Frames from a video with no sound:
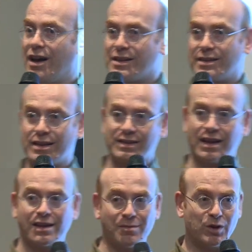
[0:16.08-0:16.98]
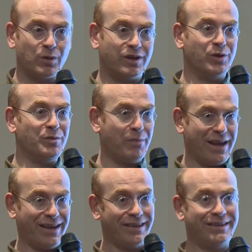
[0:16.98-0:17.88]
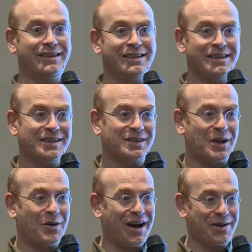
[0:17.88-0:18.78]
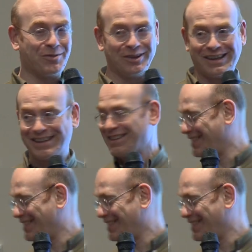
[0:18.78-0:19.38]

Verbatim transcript: last thing standing in between you and beer, so I will uh,